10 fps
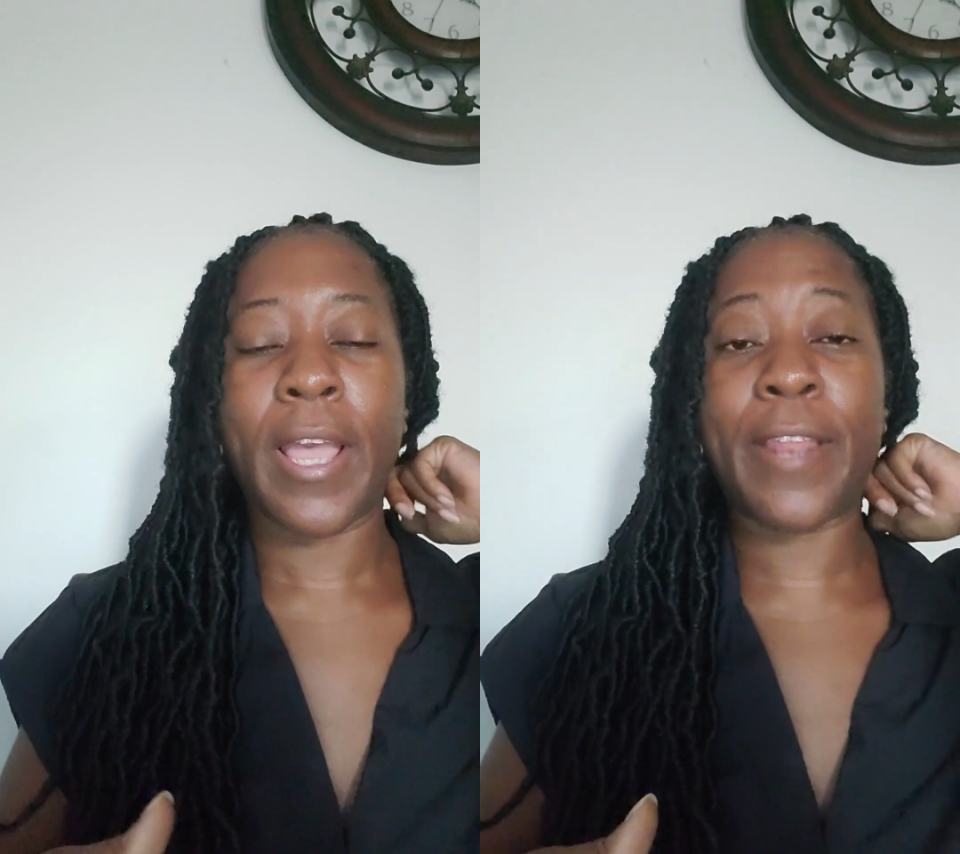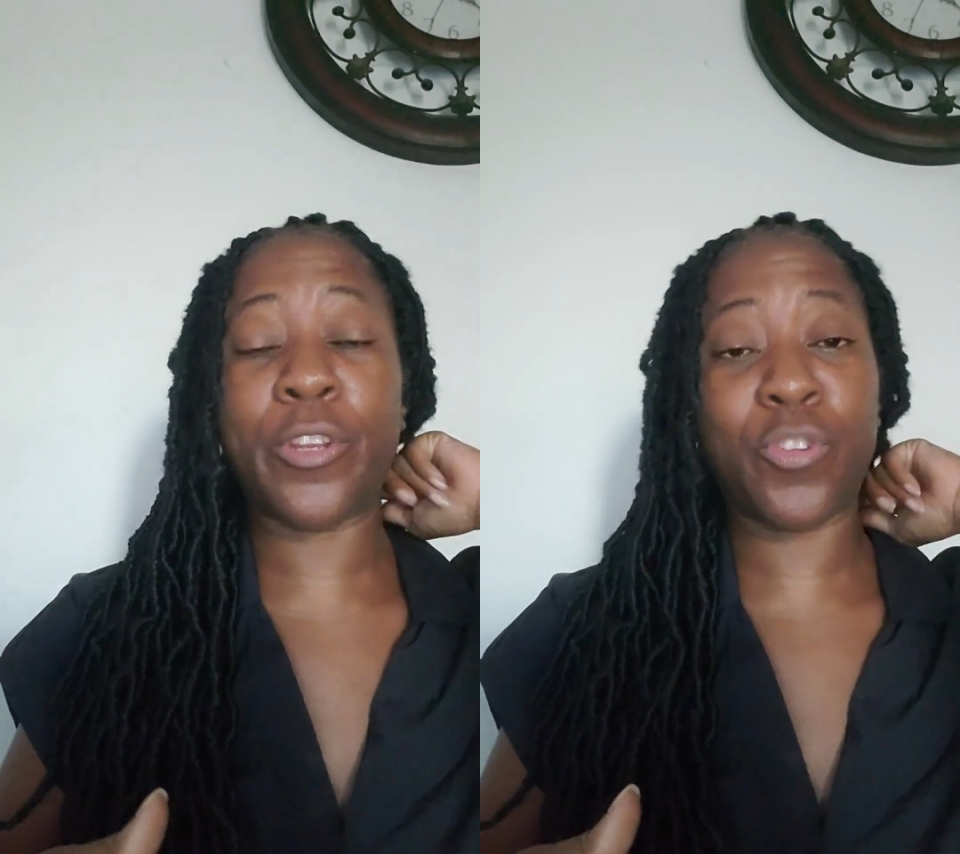
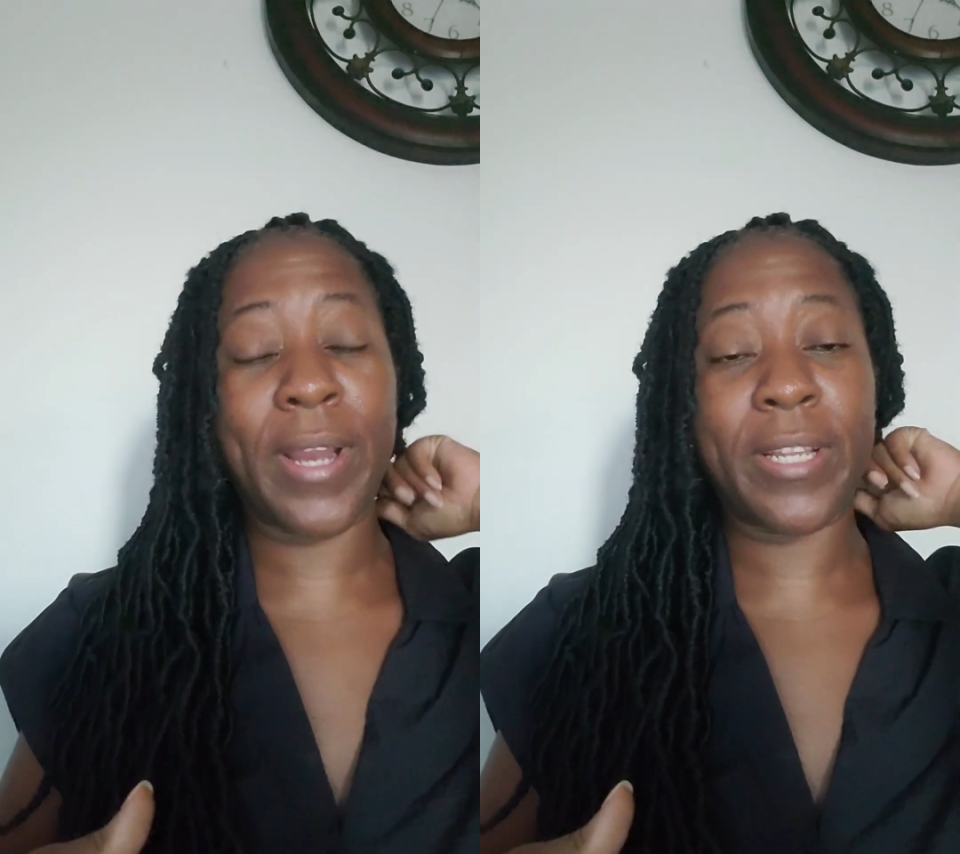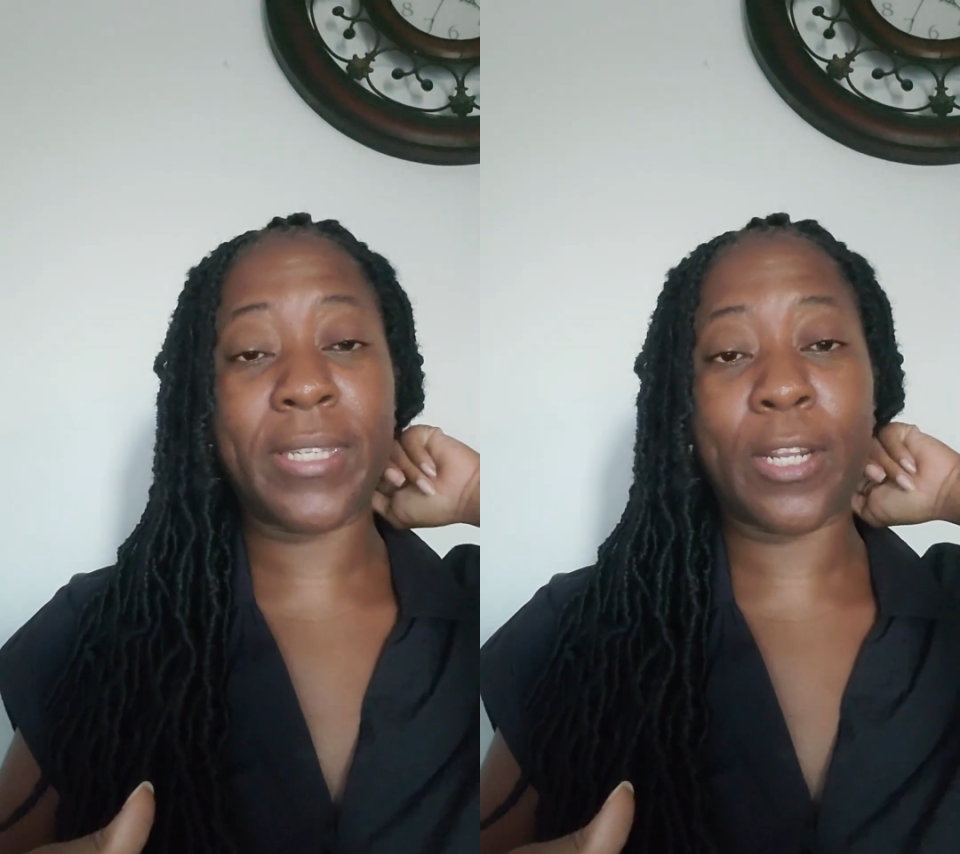and you
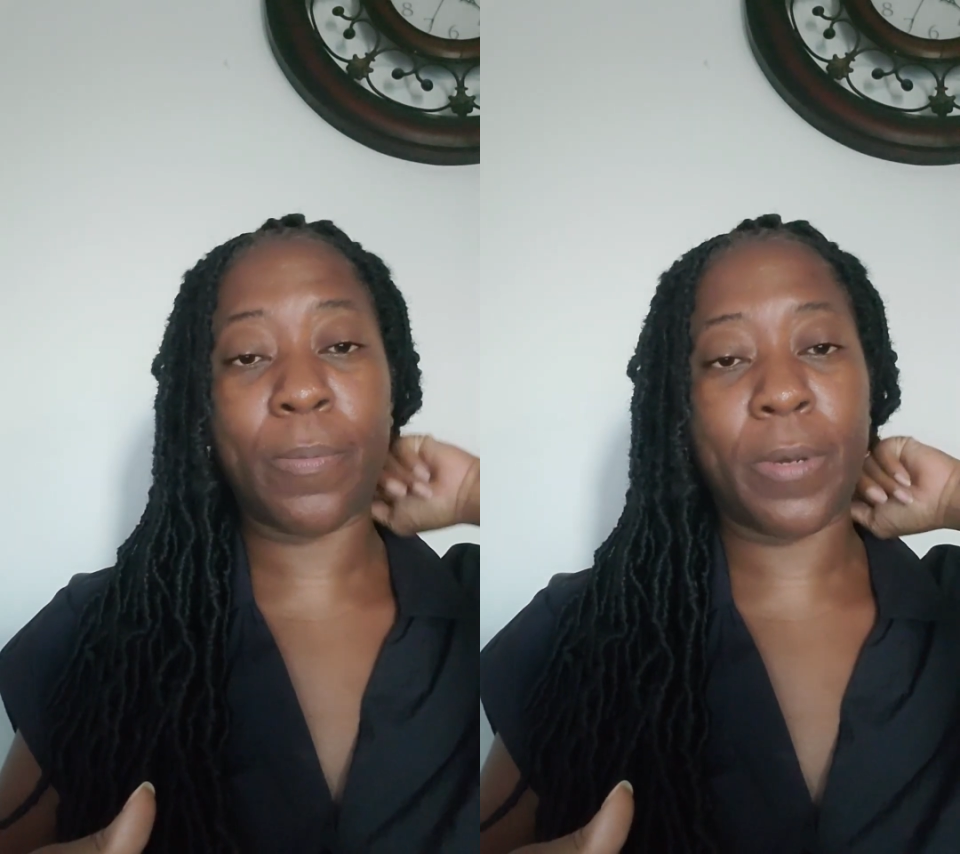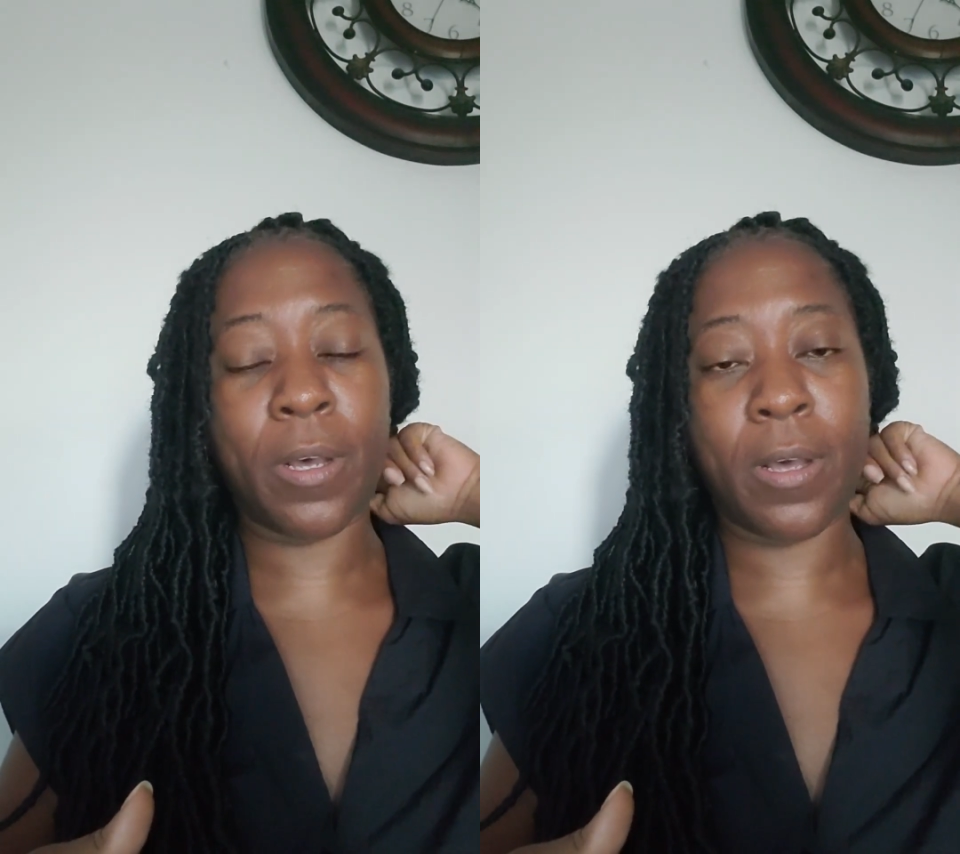try to set
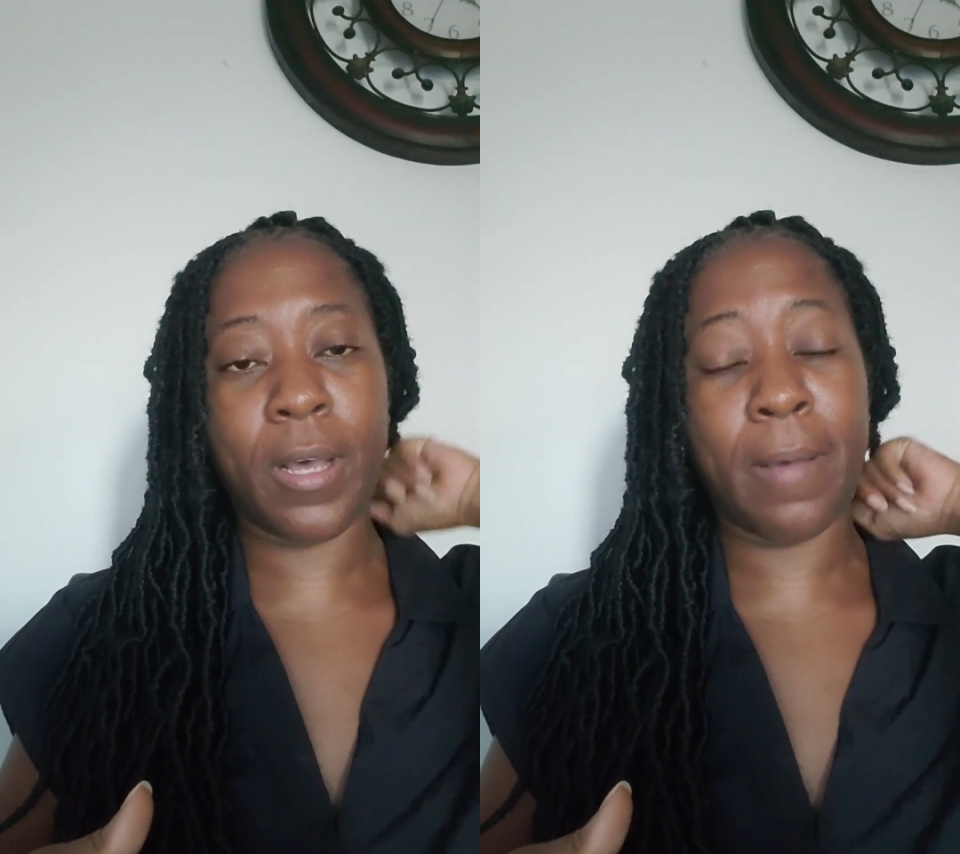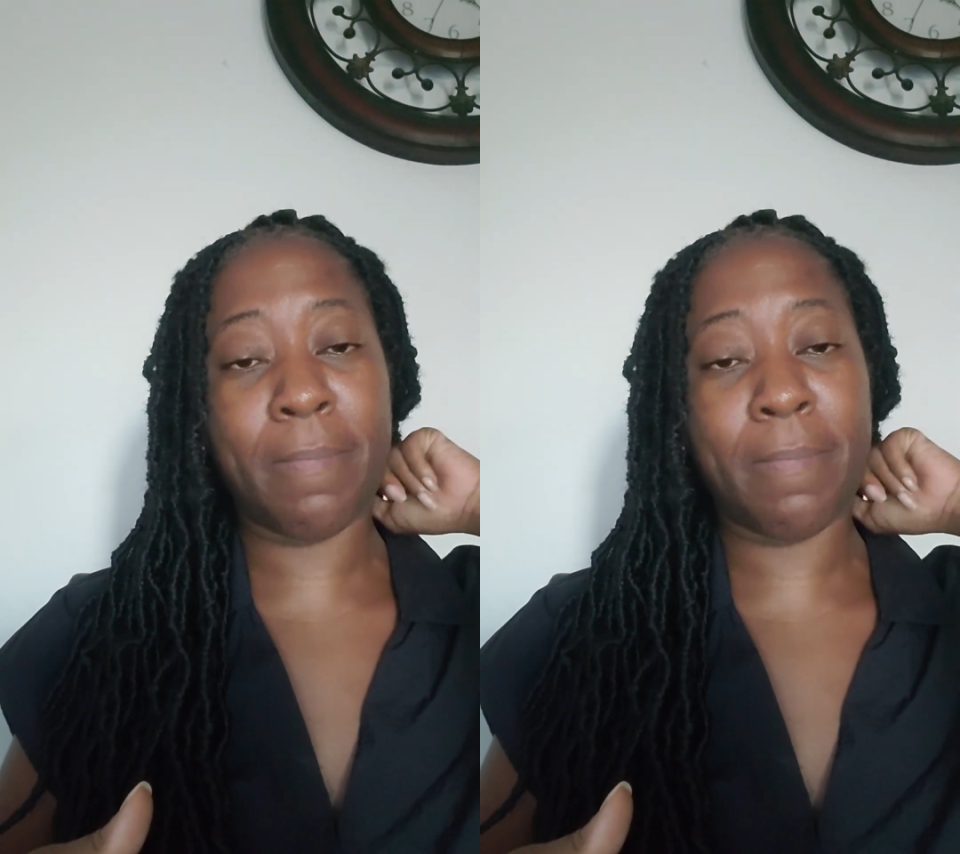up a,